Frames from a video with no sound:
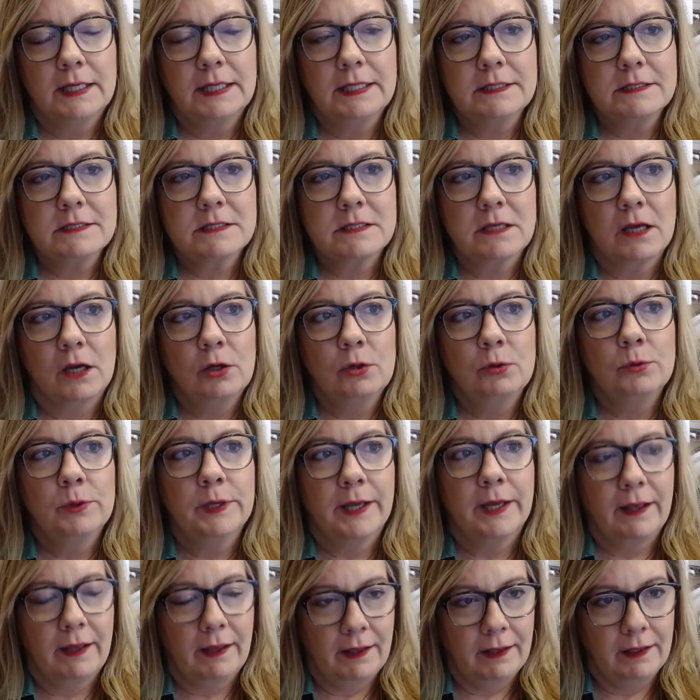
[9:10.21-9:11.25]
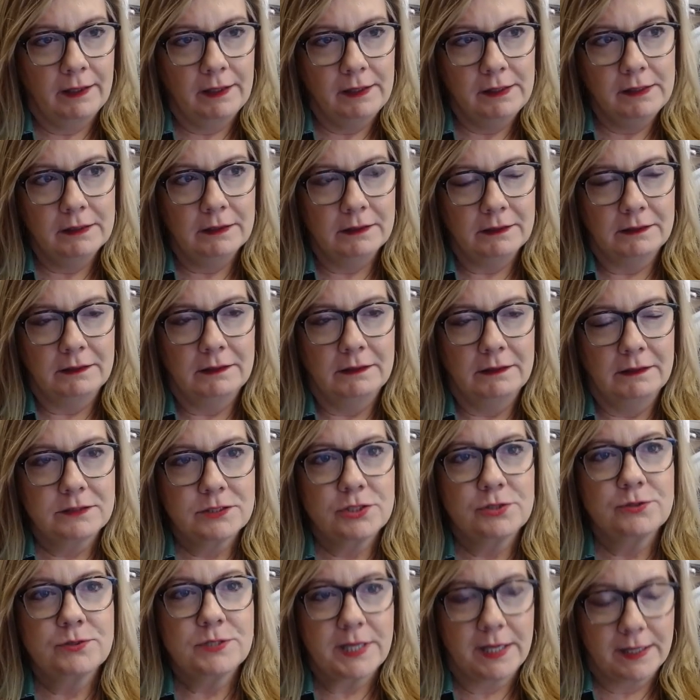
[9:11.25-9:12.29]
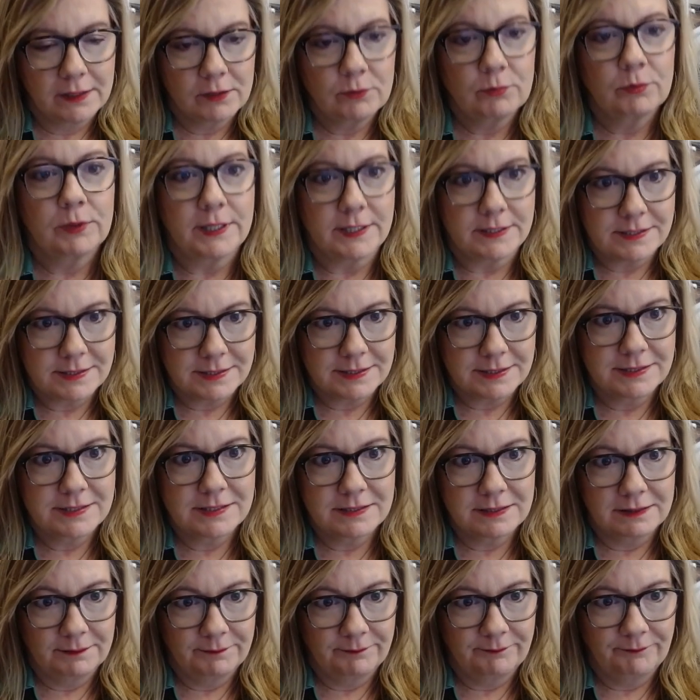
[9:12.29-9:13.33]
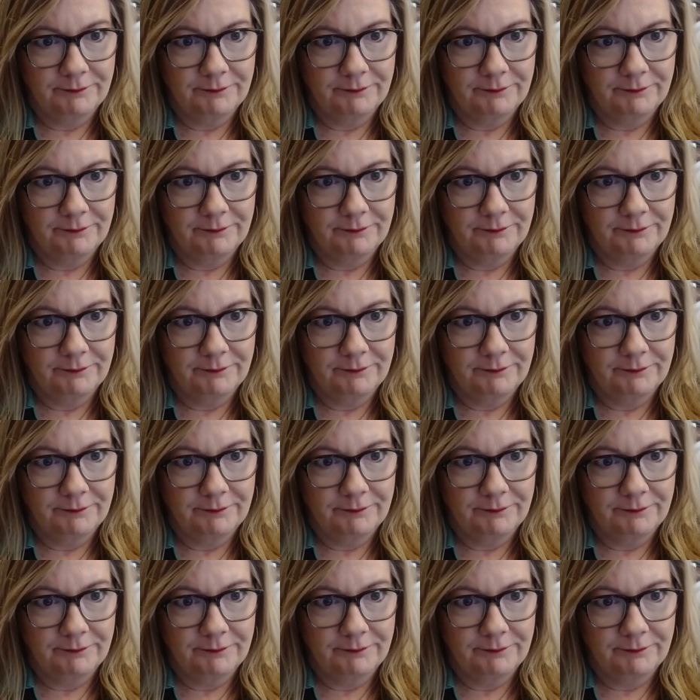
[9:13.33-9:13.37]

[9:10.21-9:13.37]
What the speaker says: it's okay to take risks,